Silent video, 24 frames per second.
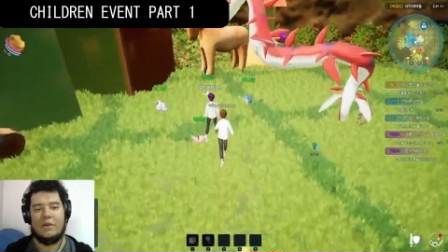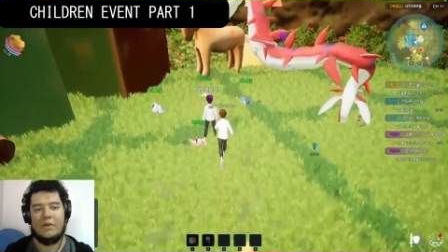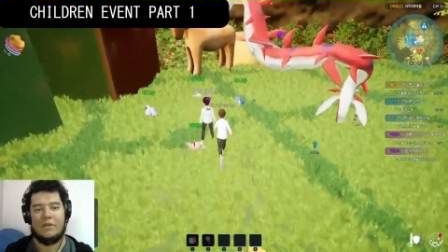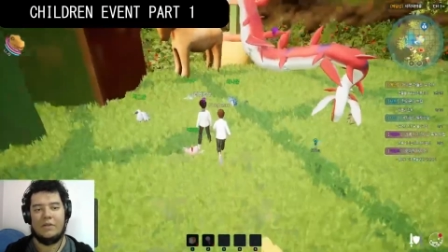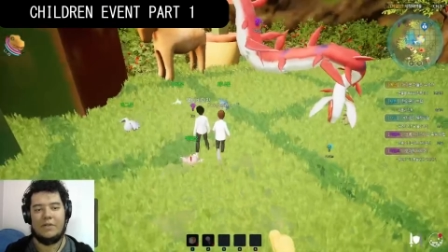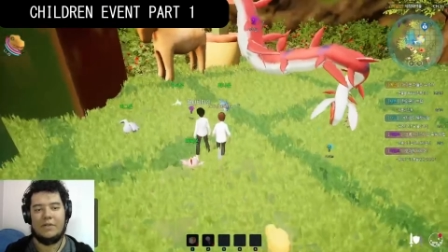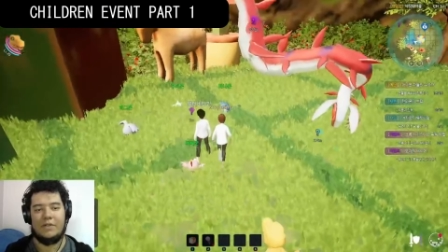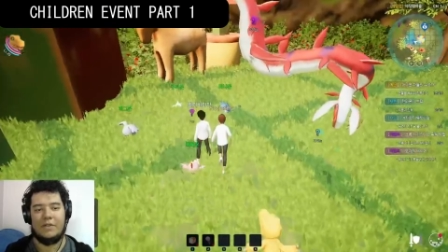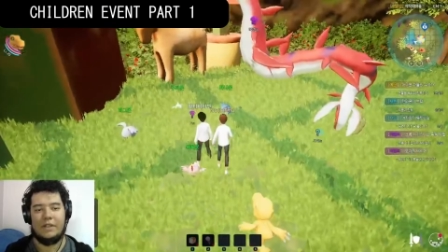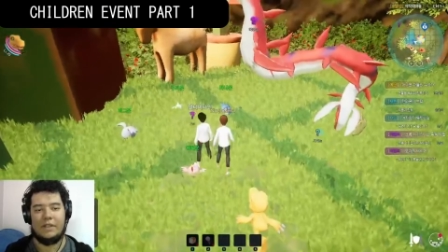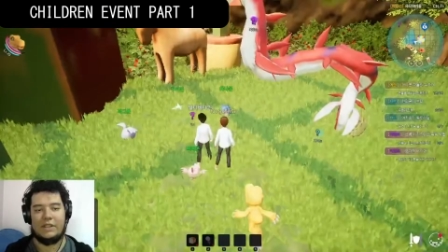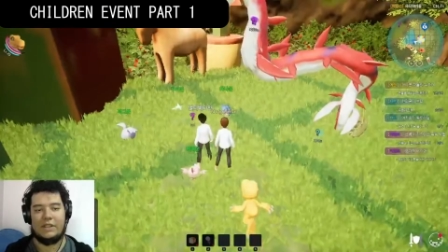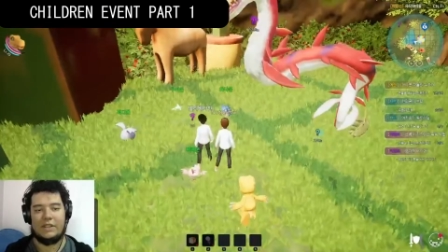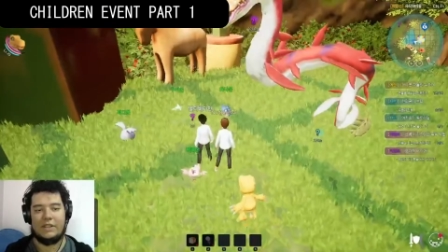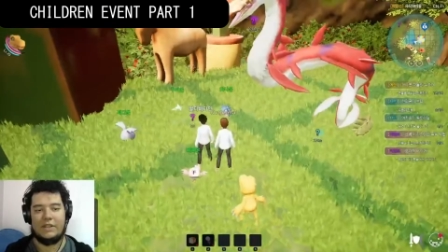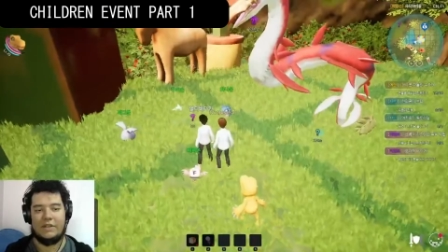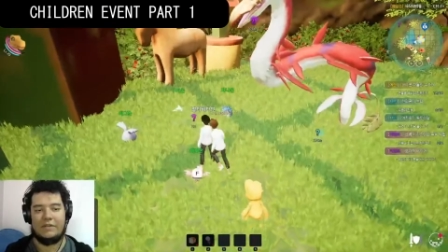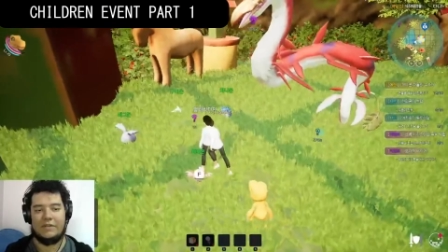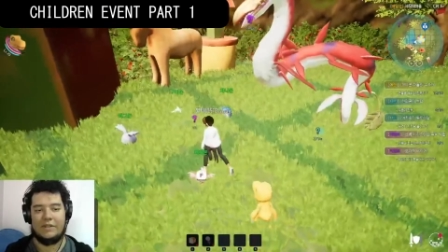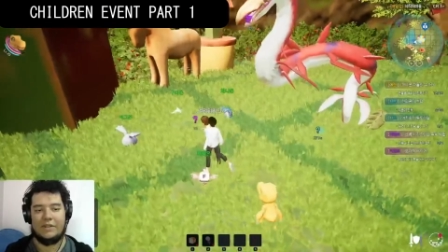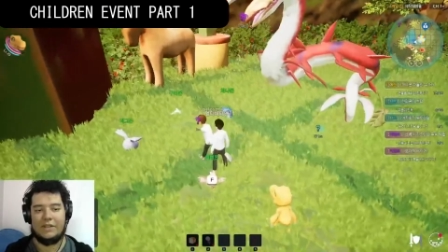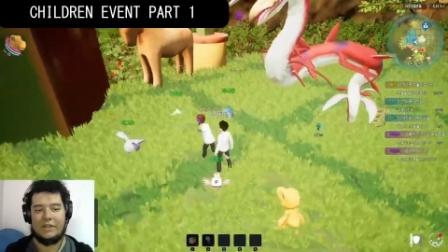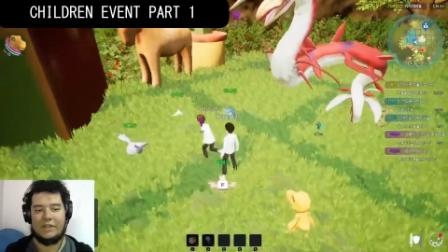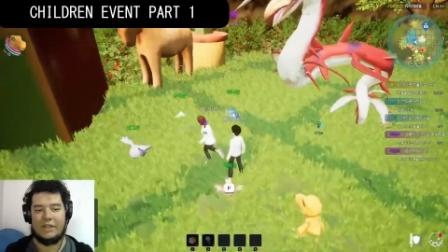also list
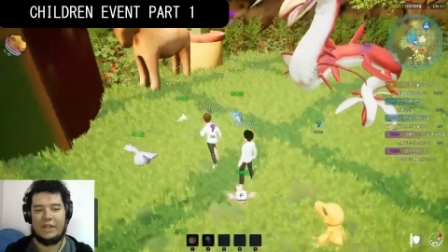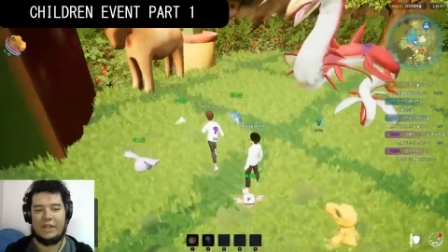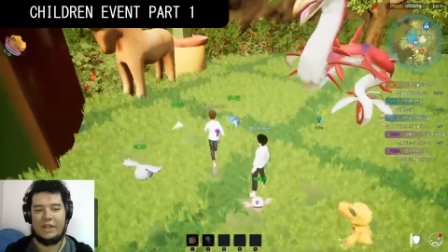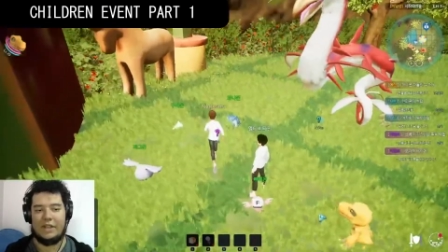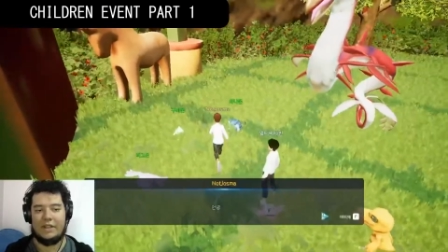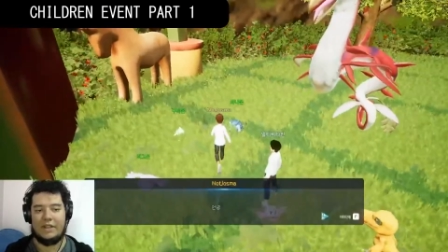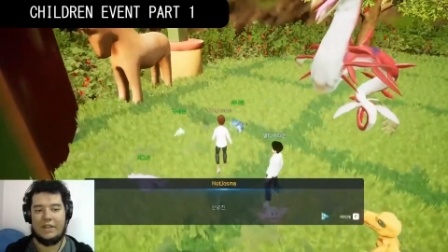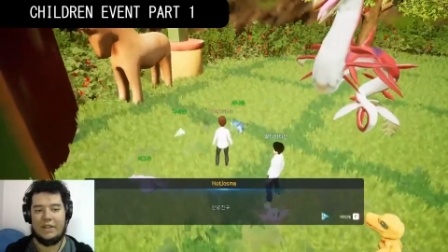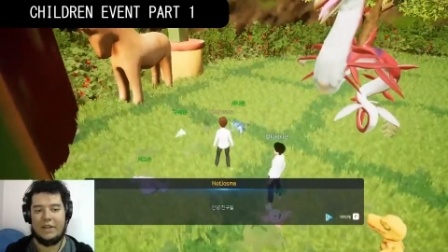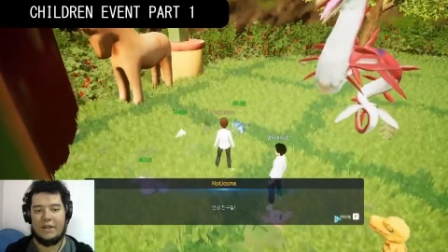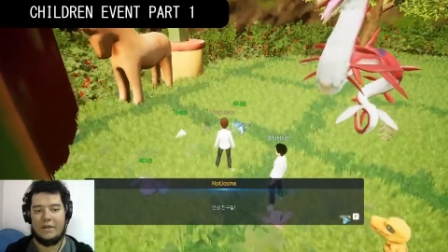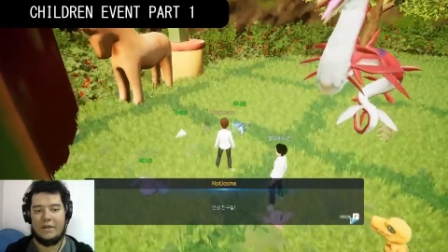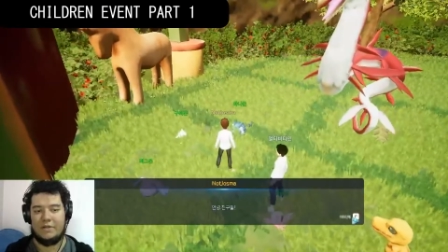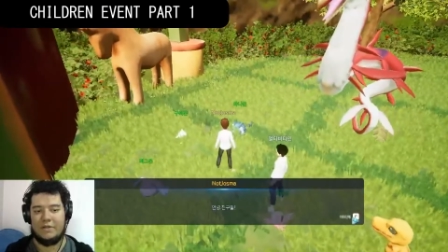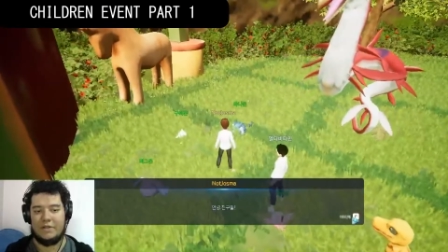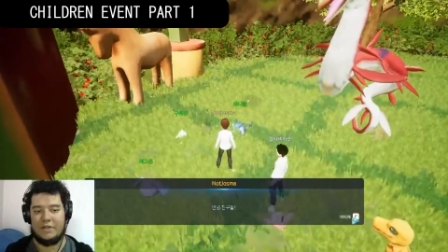if there's anything else